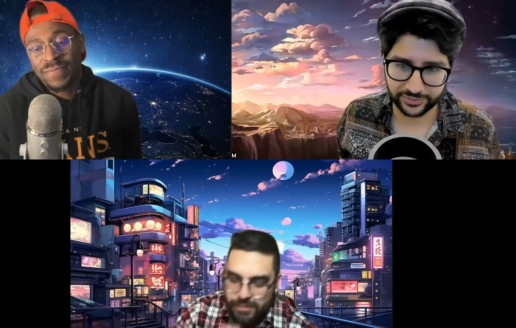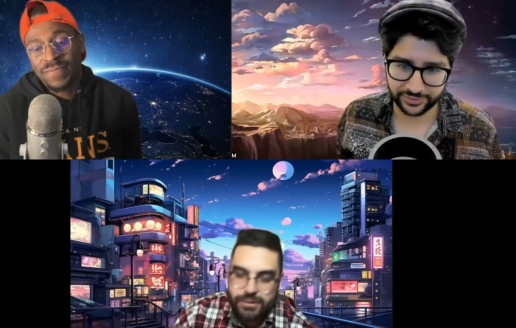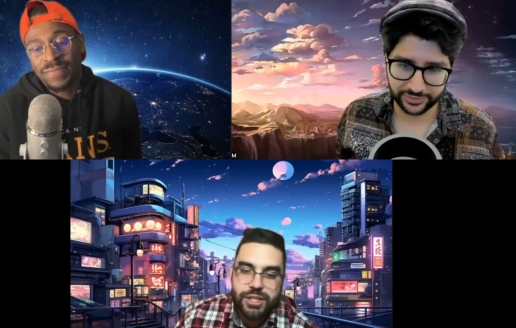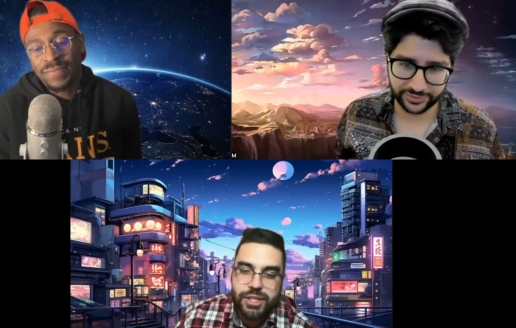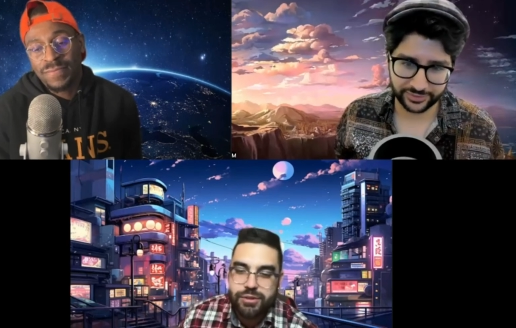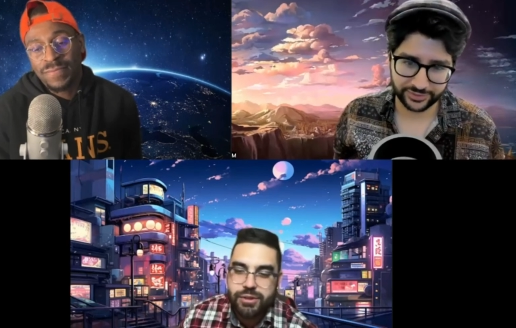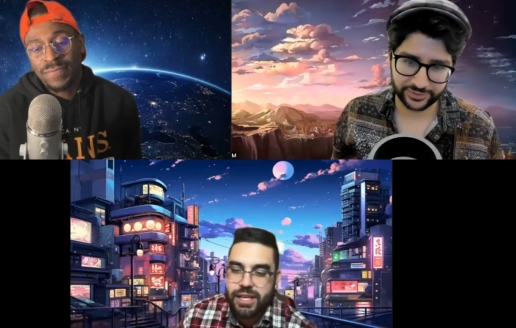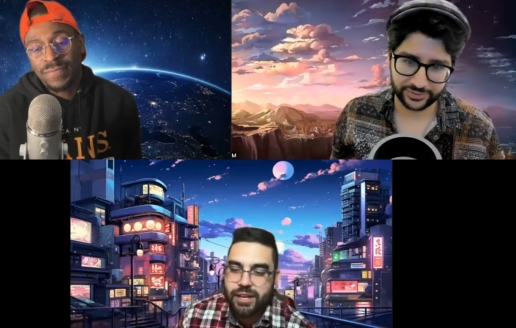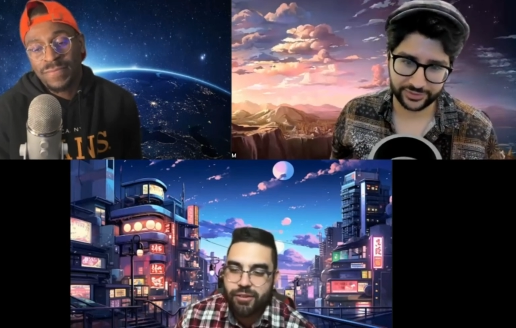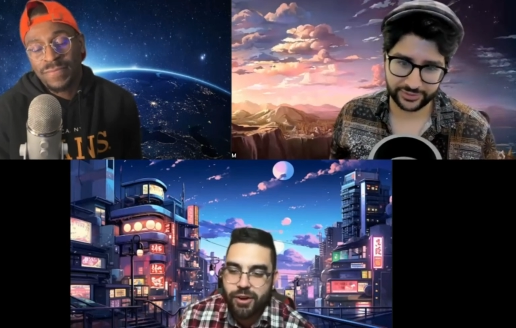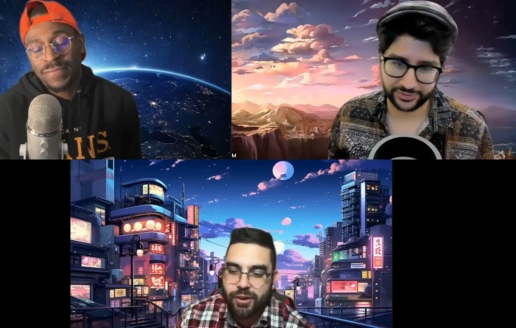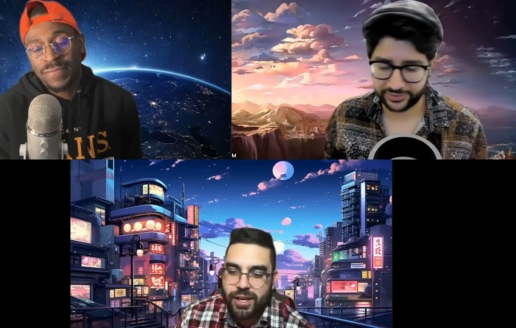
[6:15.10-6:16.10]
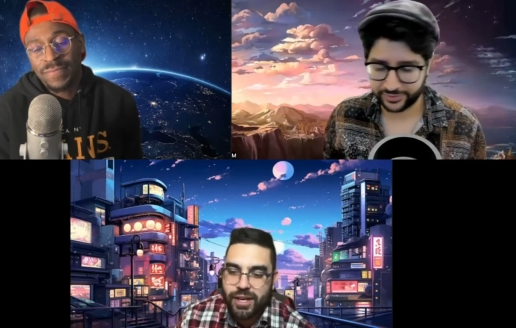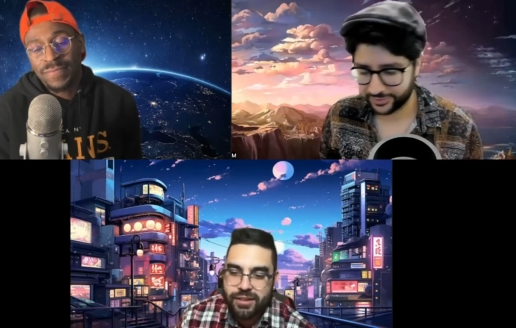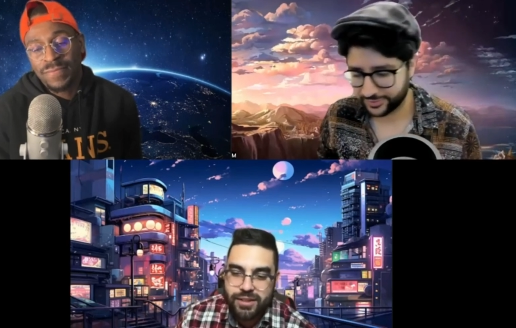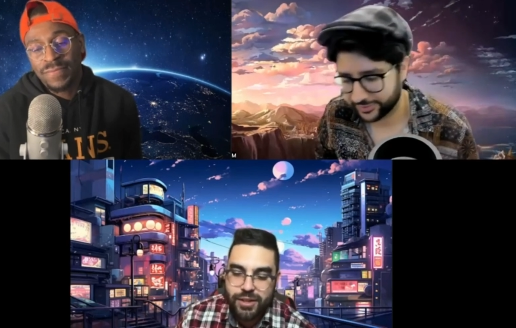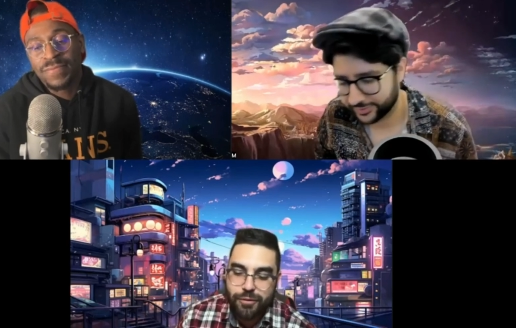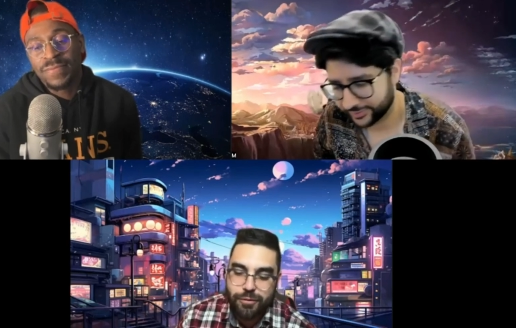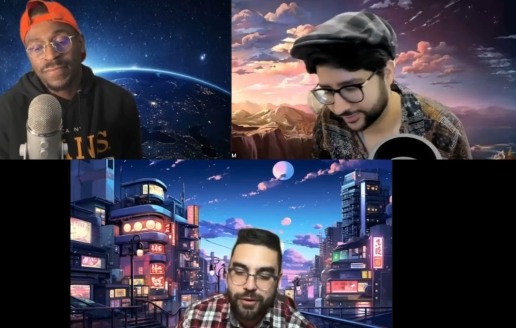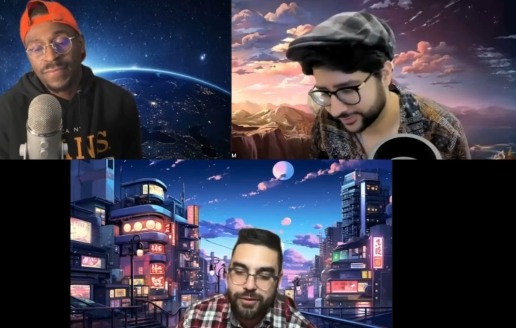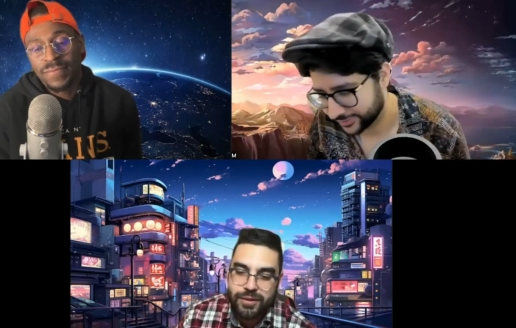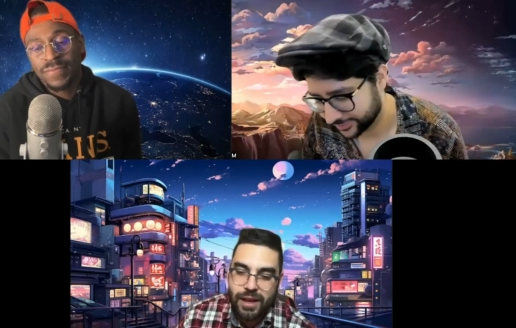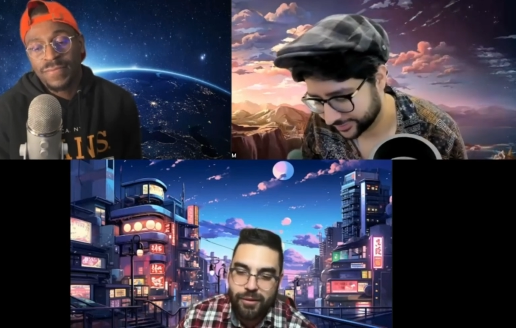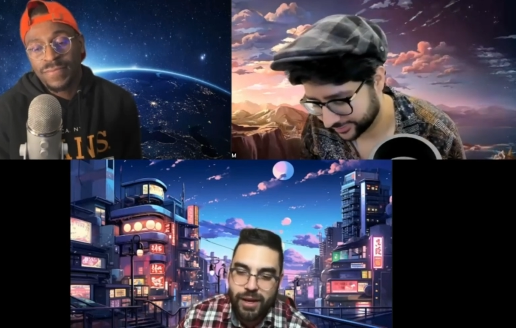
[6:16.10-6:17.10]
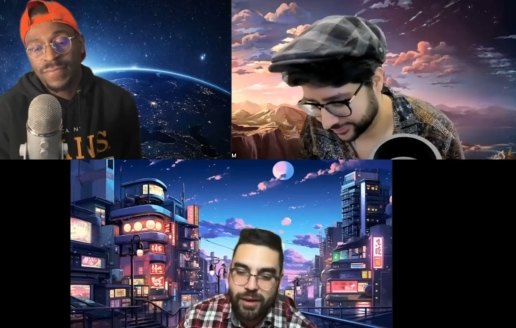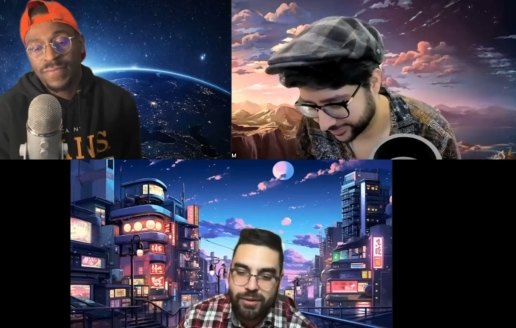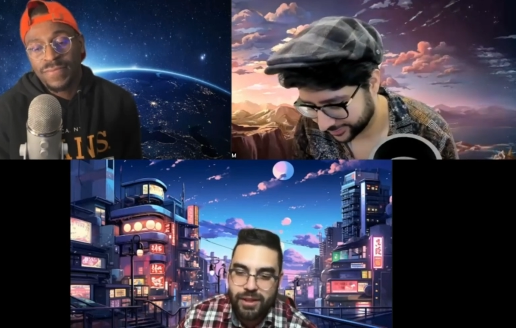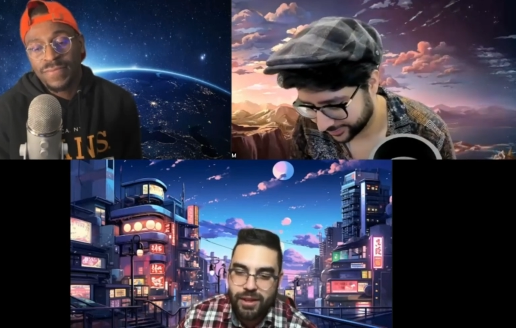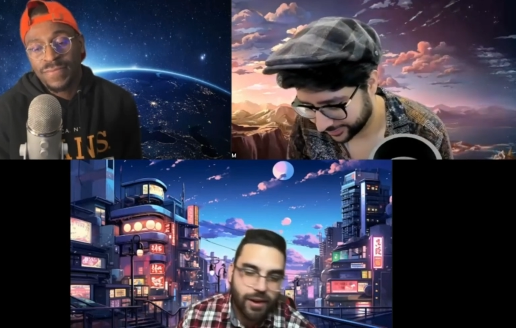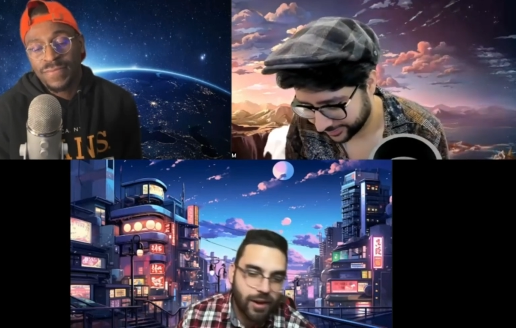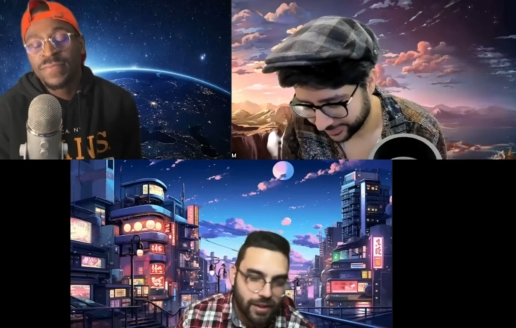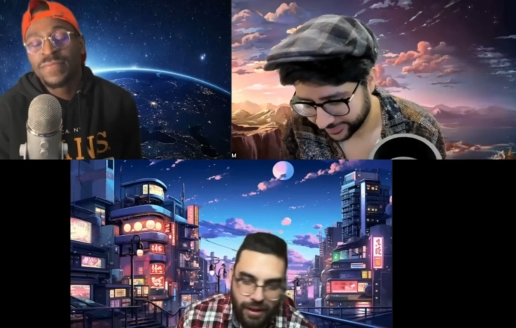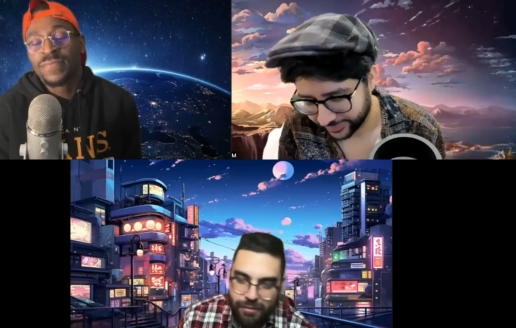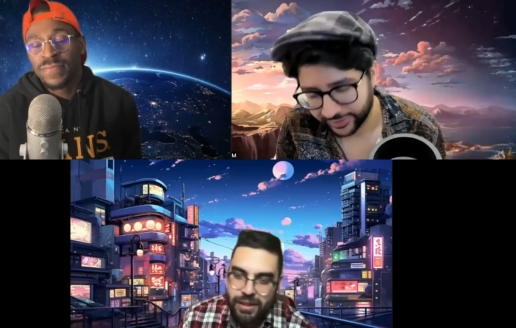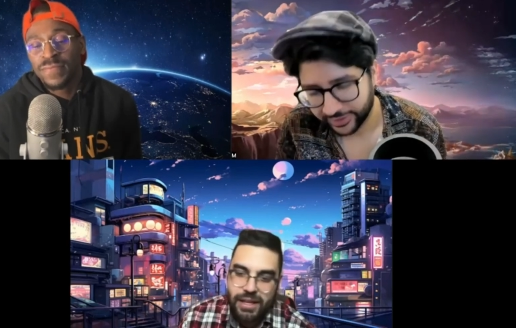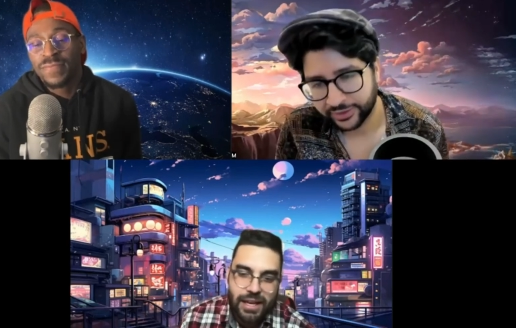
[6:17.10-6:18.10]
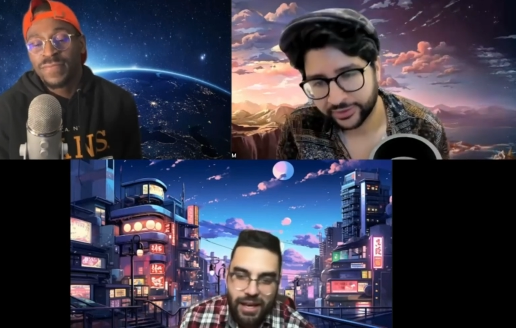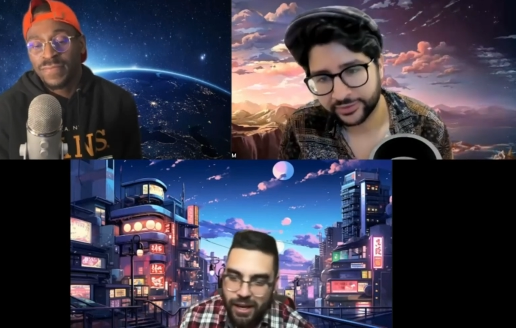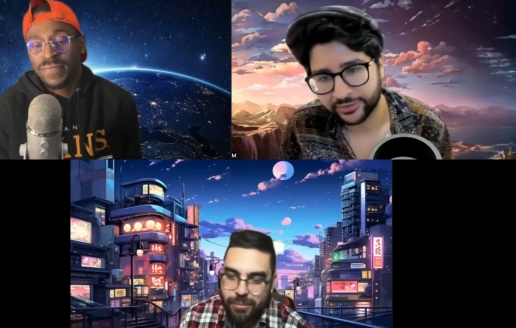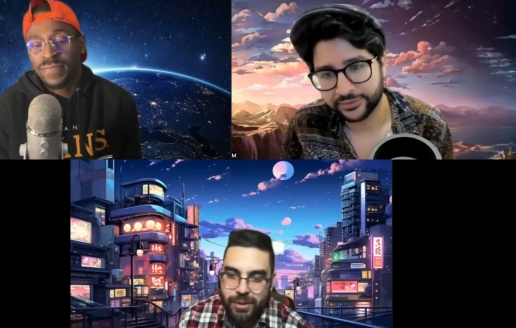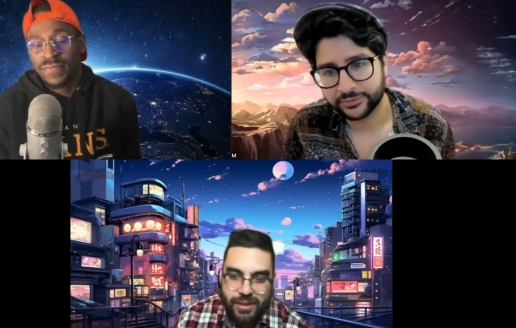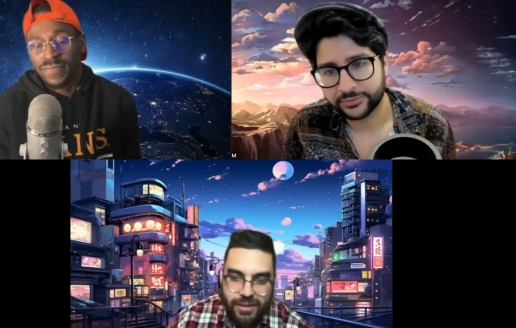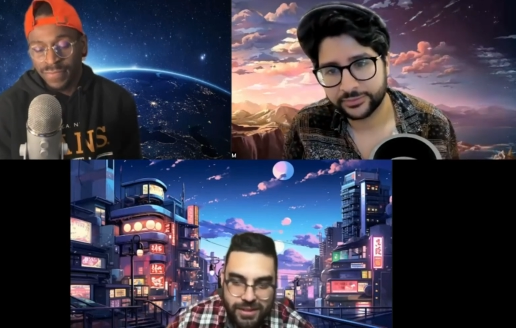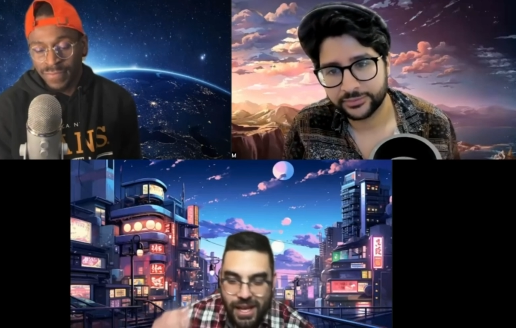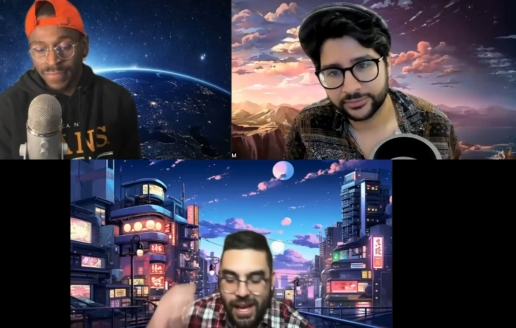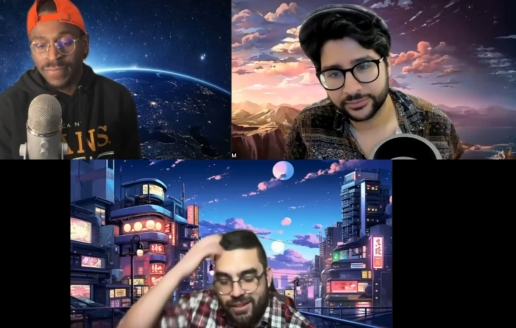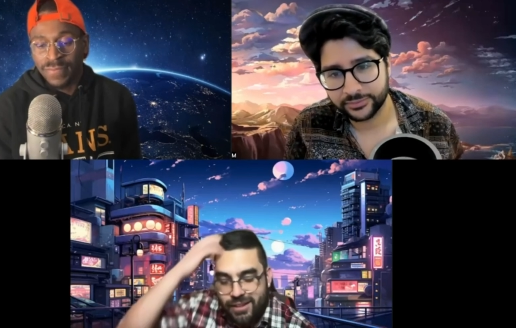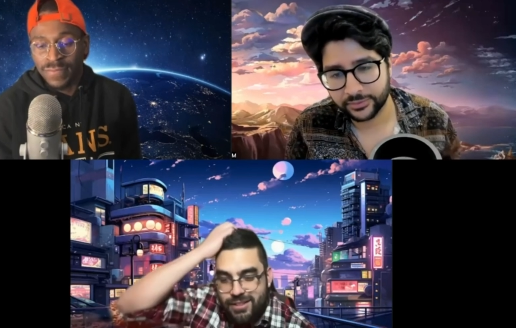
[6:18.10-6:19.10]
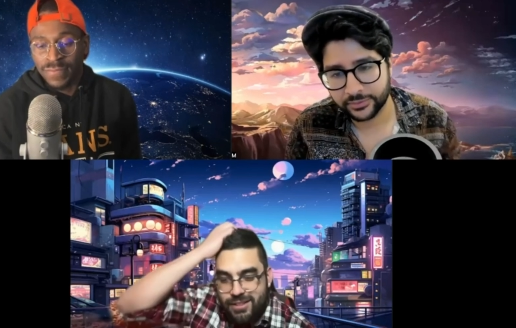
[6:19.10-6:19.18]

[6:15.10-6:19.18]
Speaker 1: Shield Hero, and it still feels that way with the leveling up and the stats mm.